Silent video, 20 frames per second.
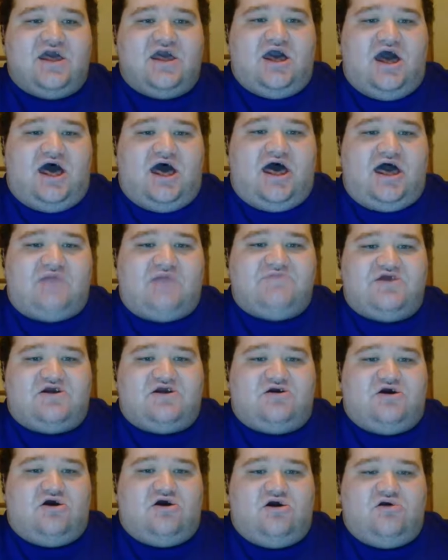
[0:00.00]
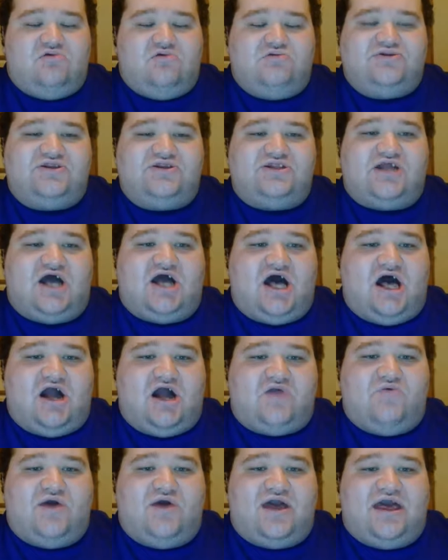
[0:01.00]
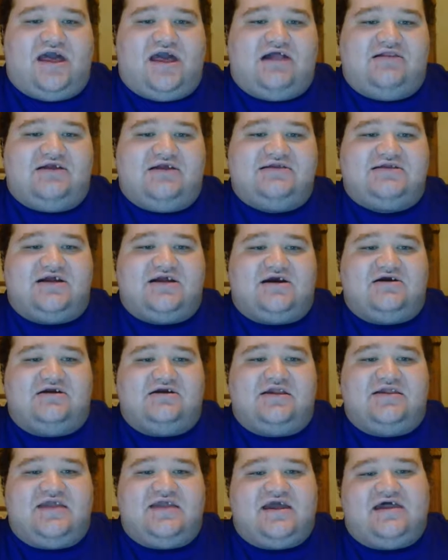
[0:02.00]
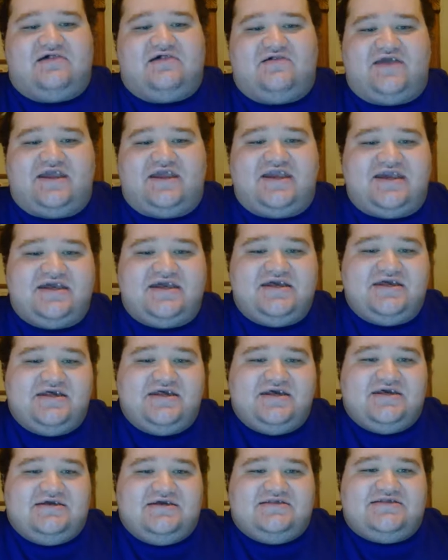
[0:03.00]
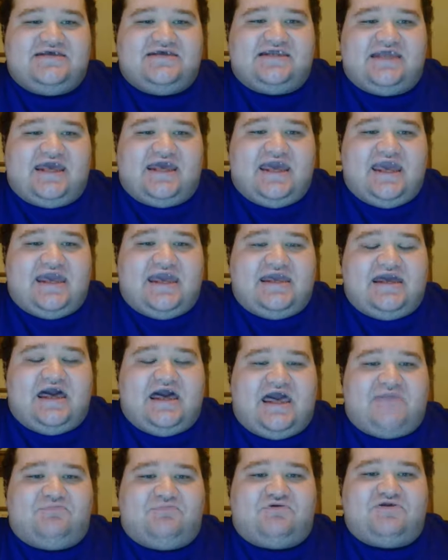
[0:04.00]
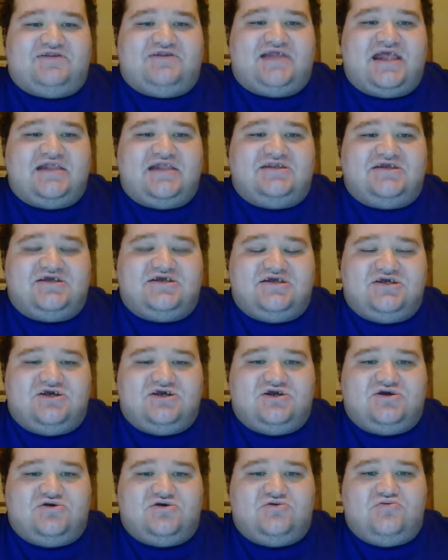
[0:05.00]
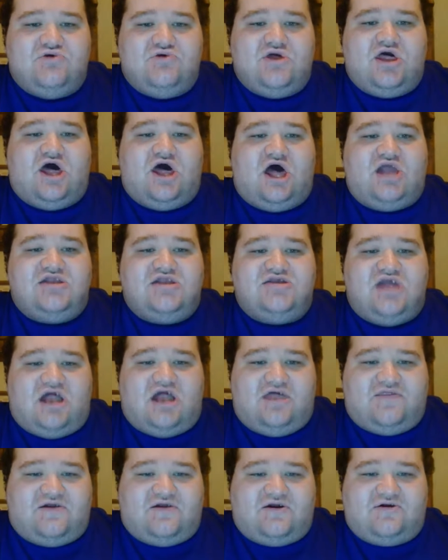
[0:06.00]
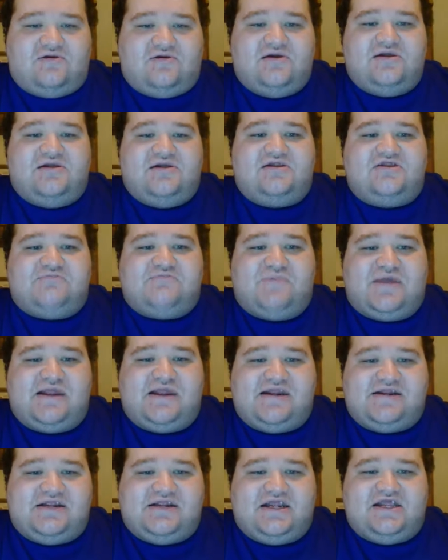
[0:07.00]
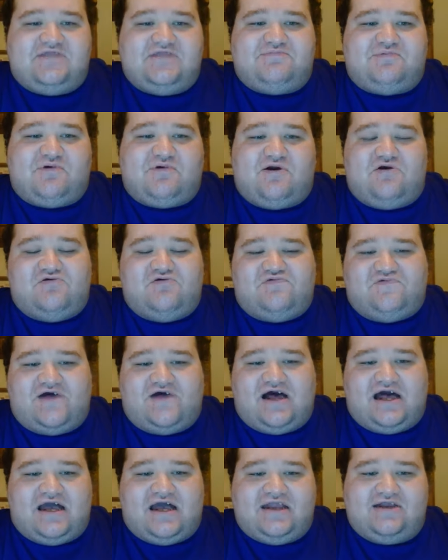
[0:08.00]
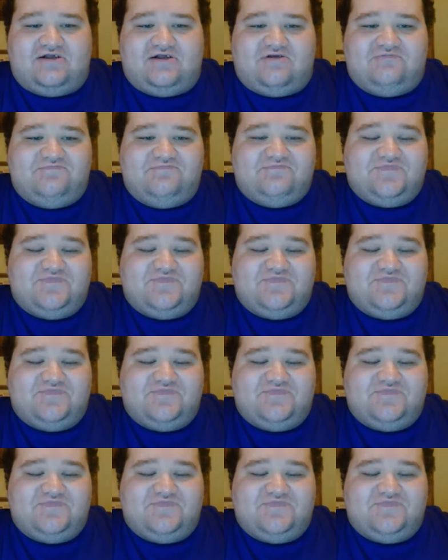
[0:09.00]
I'm your host, Aqua Alex Cardinale. Today, I present to you another species profile.